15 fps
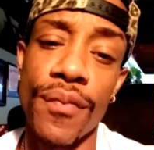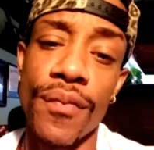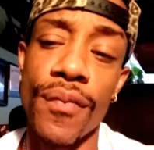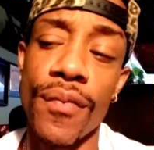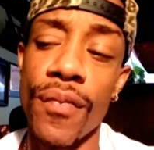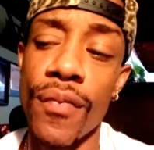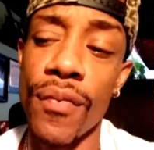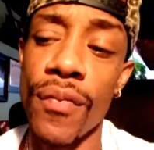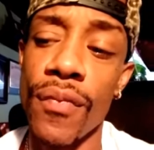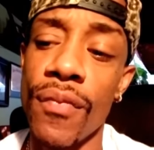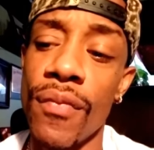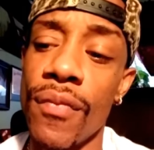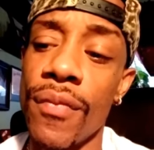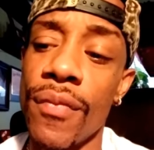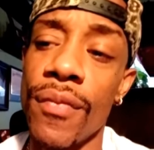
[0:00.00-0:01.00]

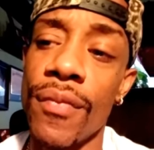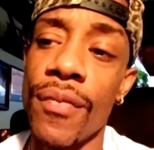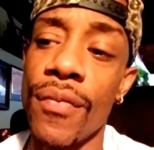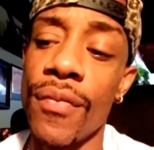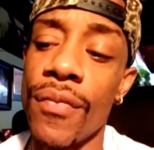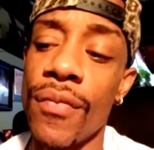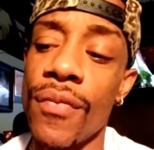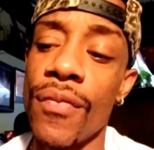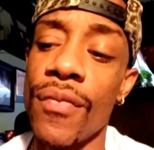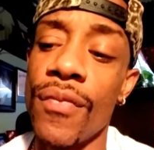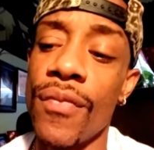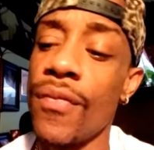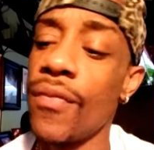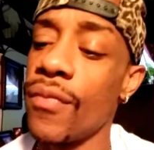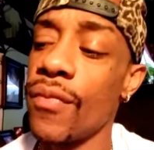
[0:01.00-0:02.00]

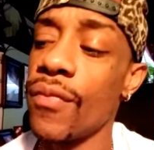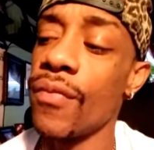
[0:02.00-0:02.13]
Nobody speaks.